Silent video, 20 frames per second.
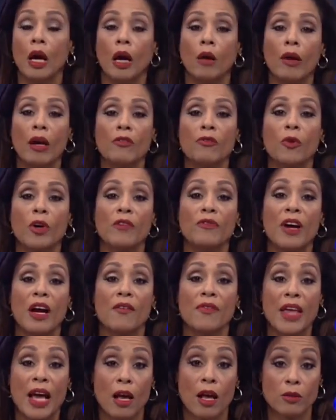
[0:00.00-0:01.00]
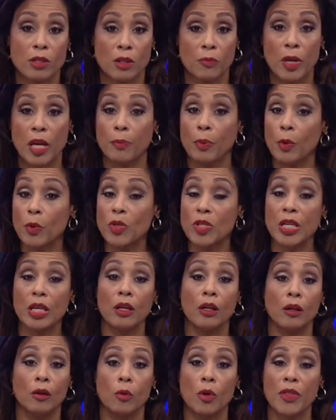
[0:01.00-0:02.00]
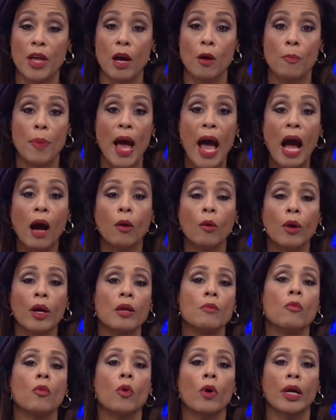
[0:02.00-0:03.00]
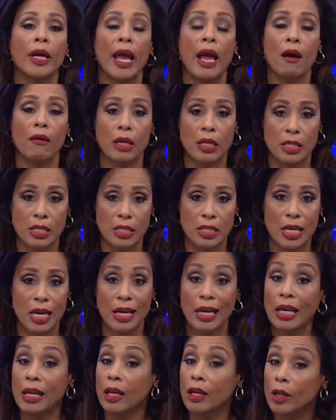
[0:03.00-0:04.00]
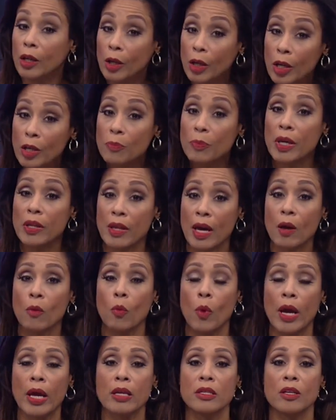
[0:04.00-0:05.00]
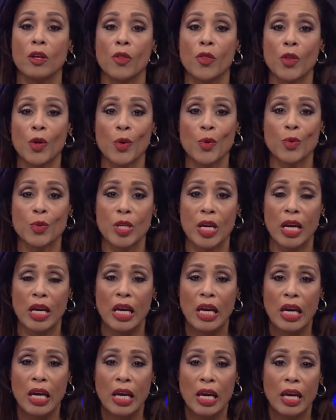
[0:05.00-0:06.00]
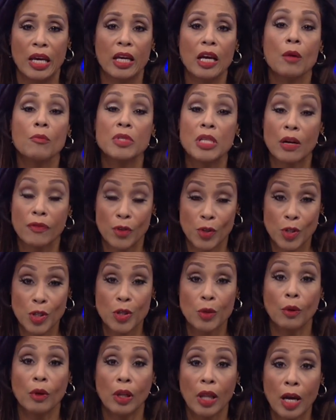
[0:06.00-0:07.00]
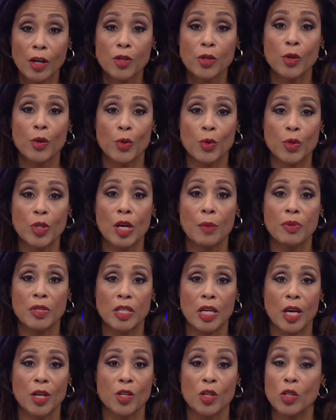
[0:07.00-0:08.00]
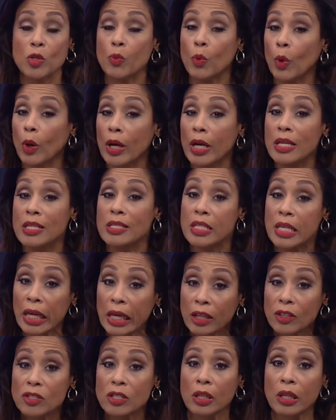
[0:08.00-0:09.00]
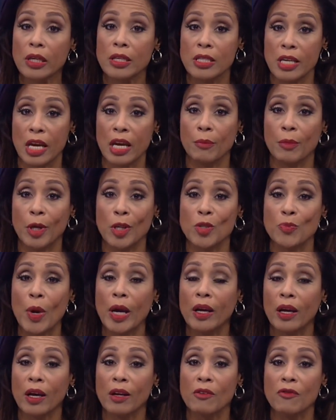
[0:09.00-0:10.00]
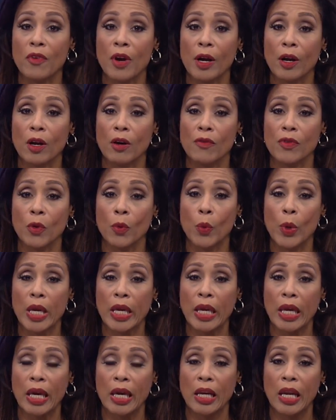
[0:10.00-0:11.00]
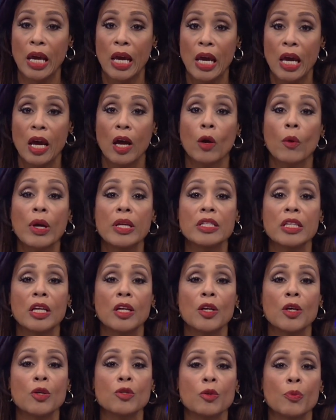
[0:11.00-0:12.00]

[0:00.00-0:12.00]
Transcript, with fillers: Around 45,000 people still without power in Moore County tonight, and it could be that way until Thursday. It comes after two electrical substations were intentionally damaged by gunfire over the weekend. A Queen City News